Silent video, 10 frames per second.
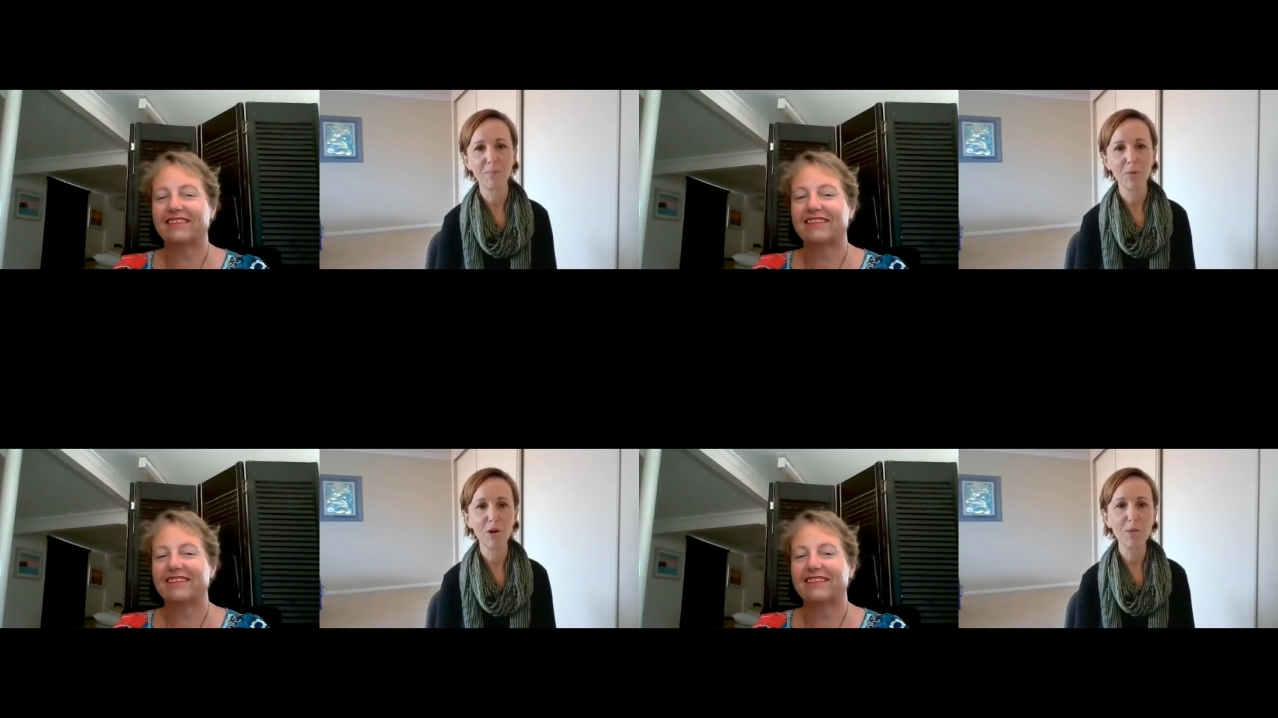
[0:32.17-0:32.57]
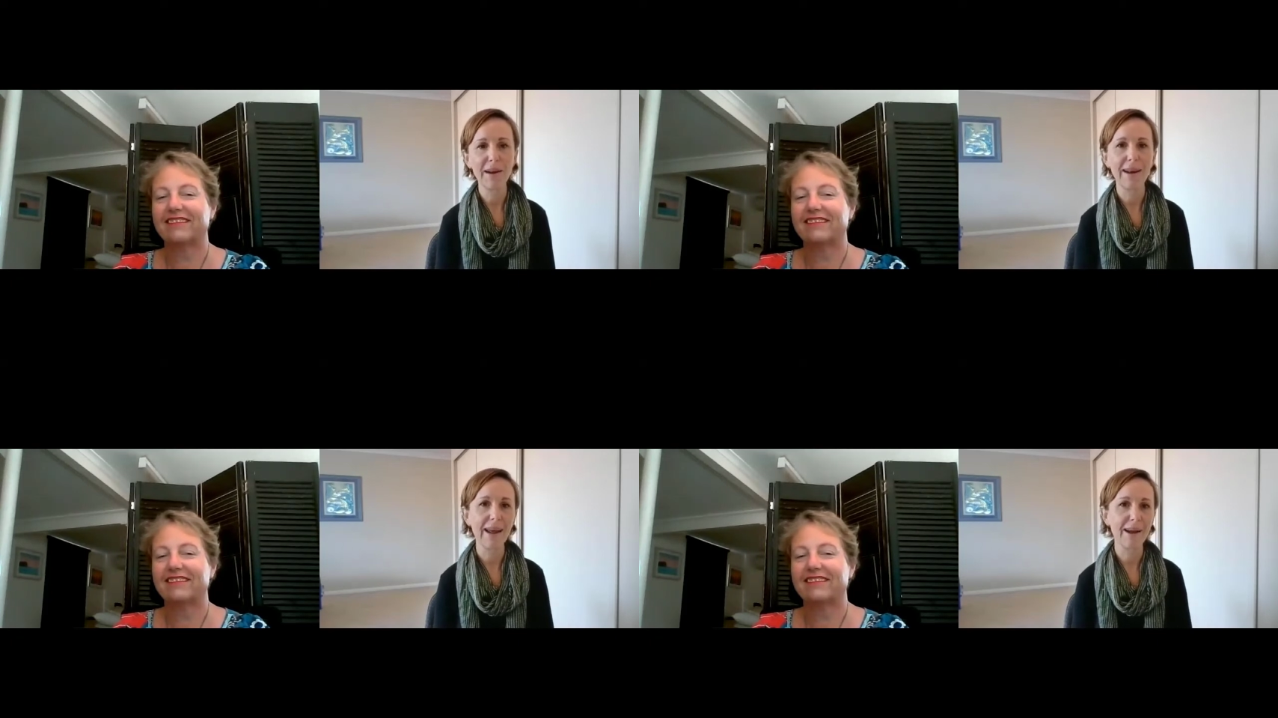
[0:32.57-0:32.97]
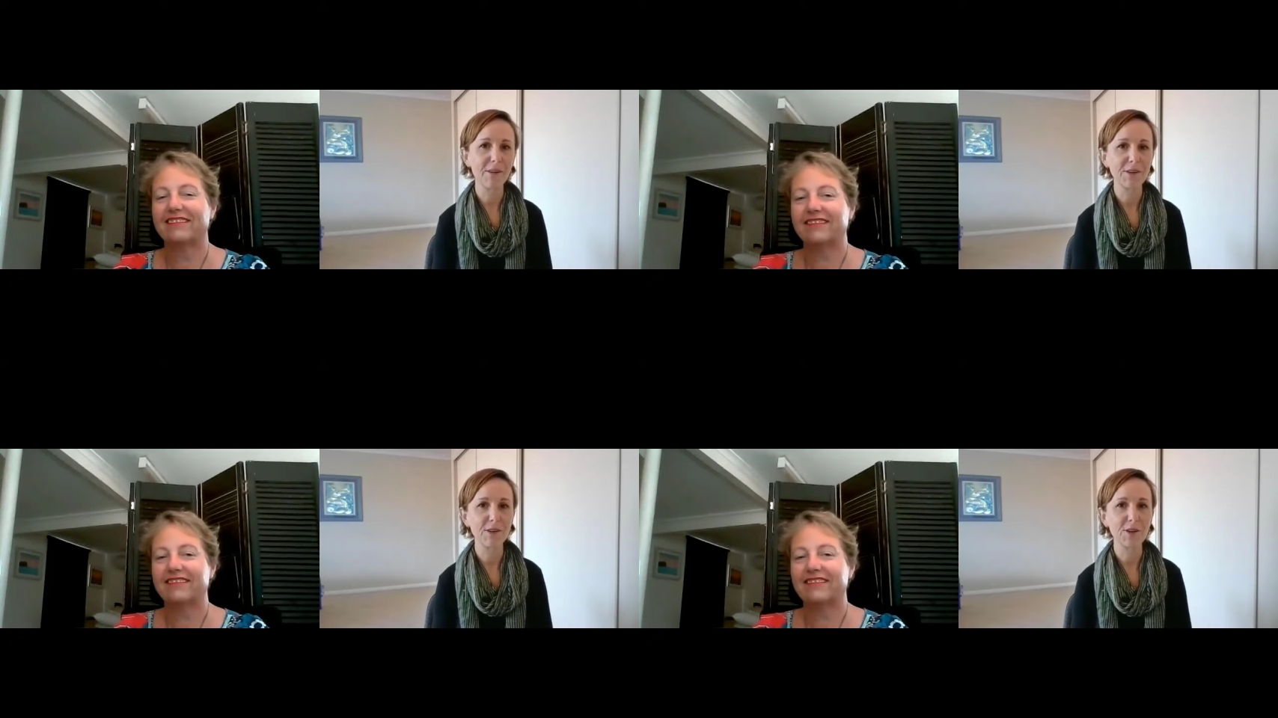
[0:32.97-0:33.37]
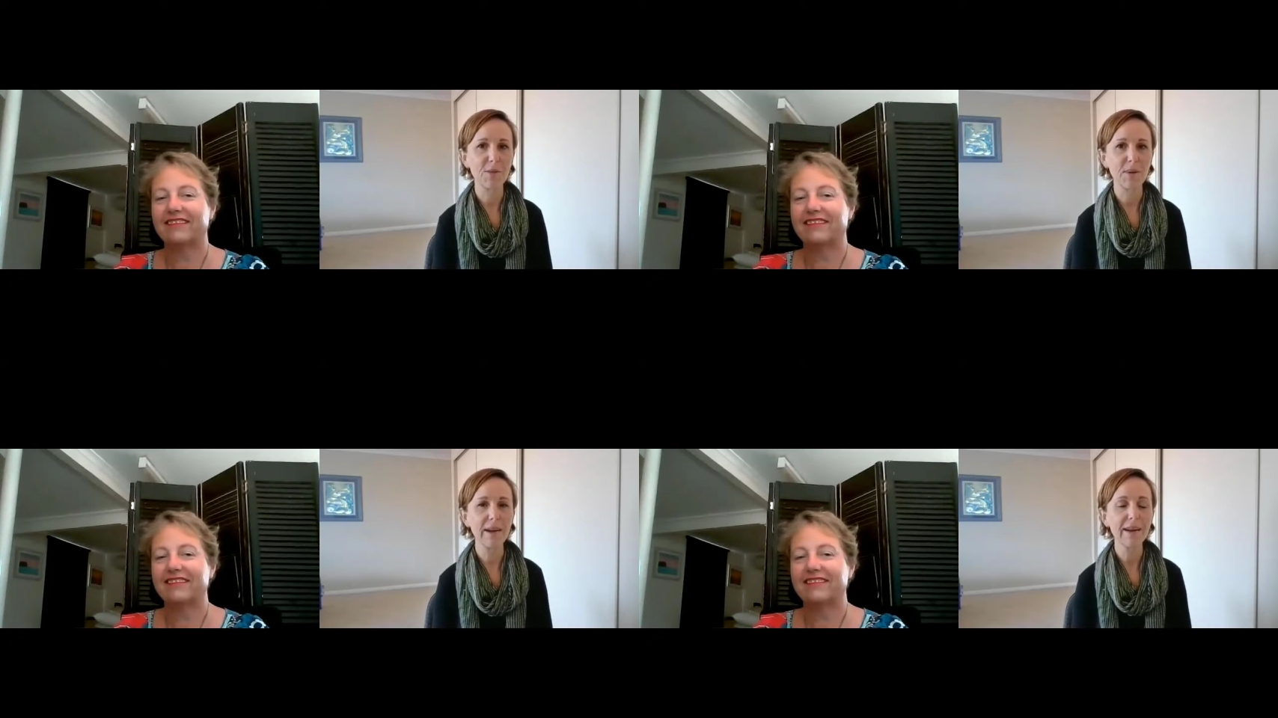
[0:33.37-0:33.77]
Speaker 1: Broome and now into
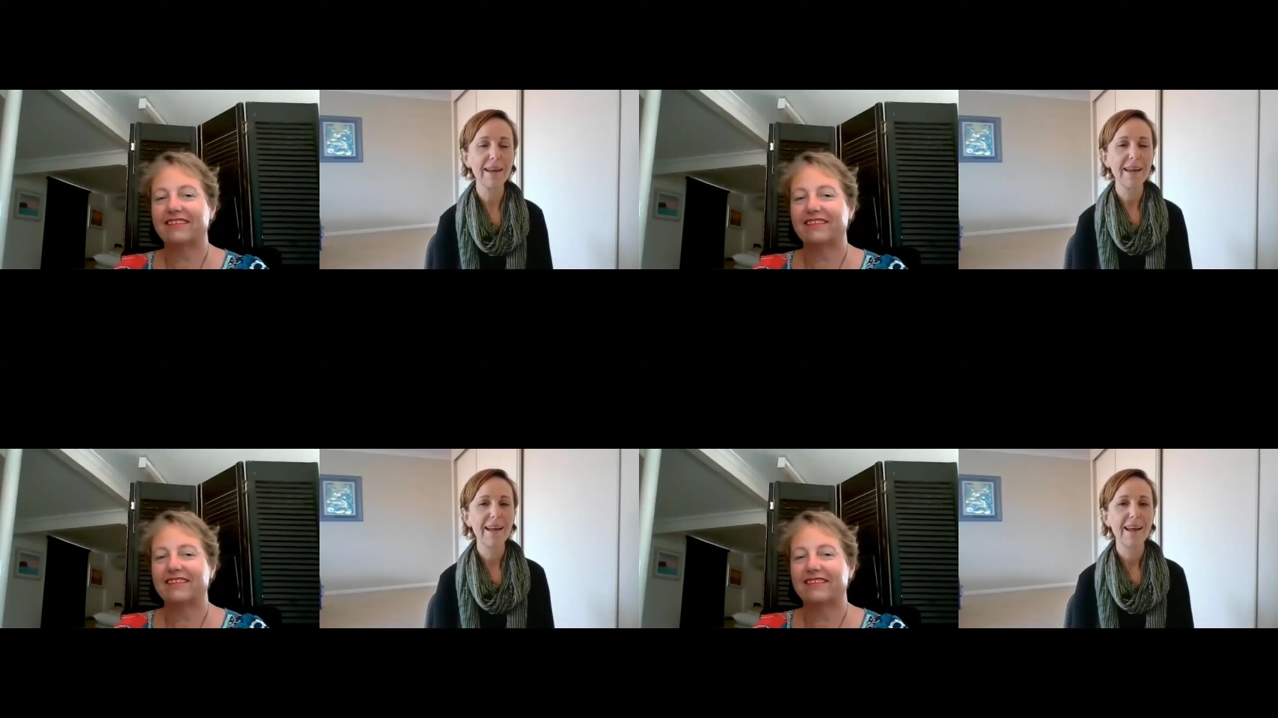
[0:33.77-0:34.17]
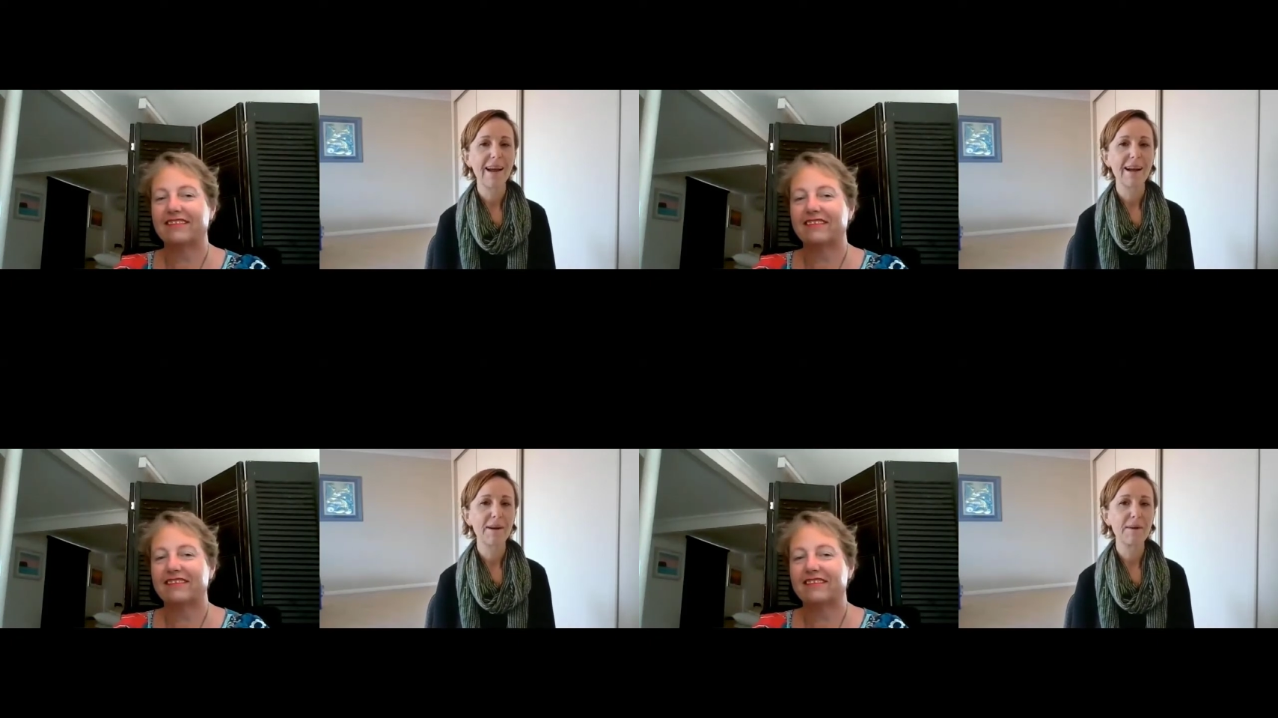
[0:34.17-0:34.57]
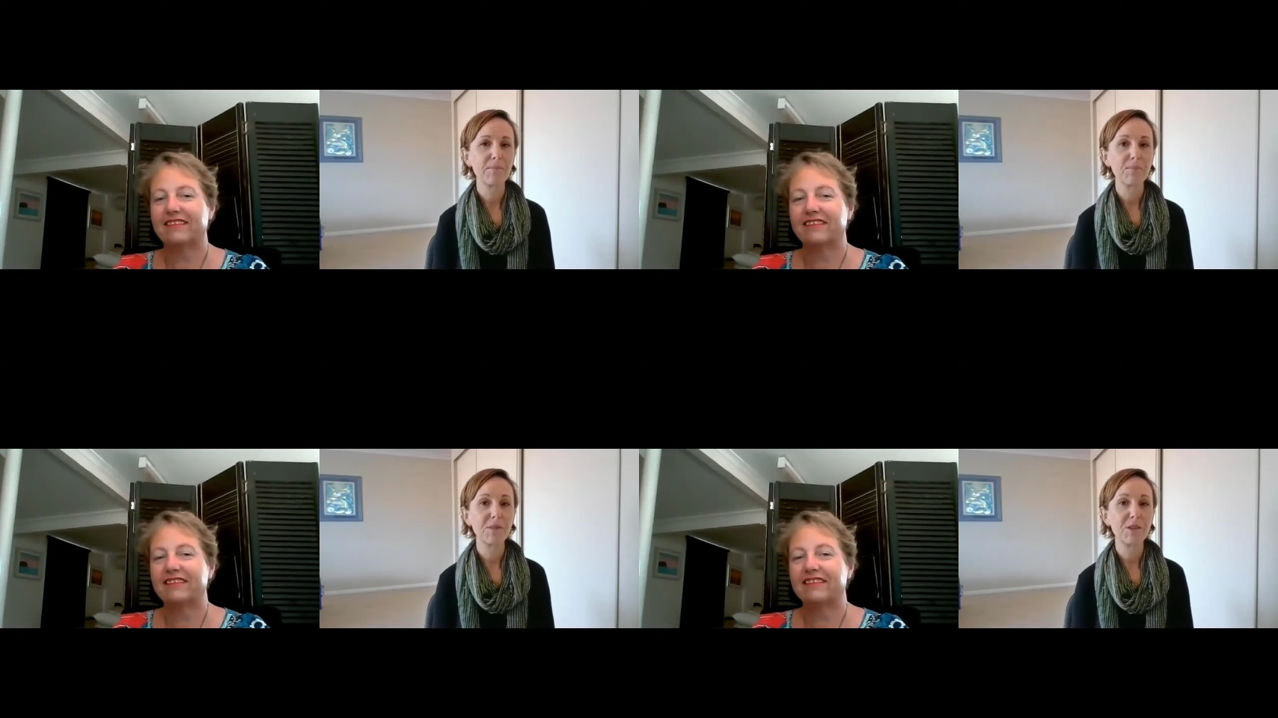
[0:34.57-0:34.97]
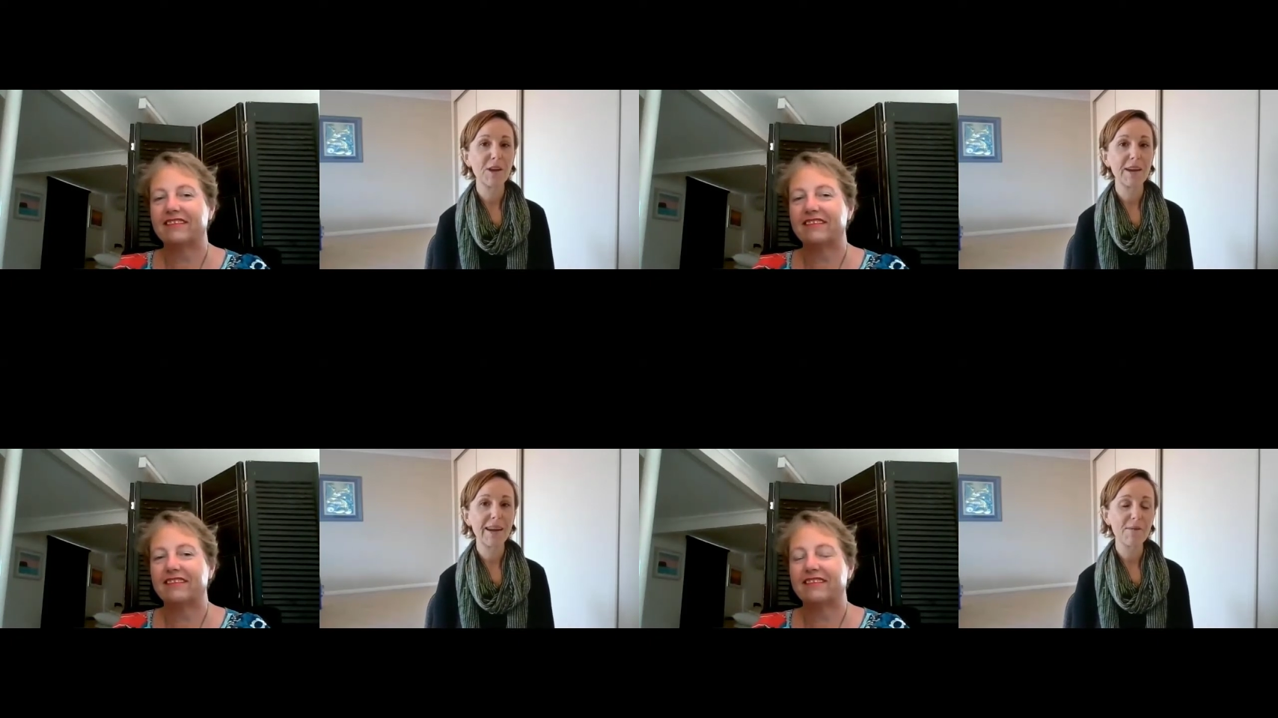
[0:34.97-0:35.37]
Derby. Um,
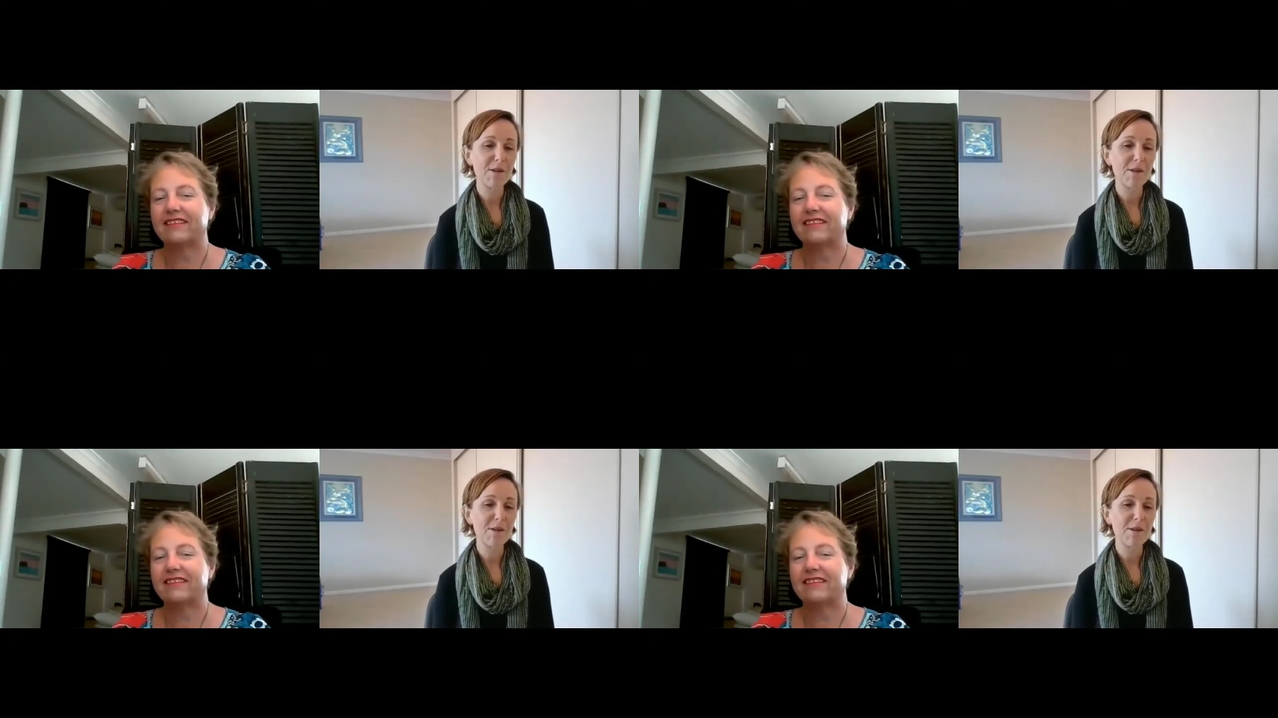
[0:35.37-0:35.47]
so, yeah,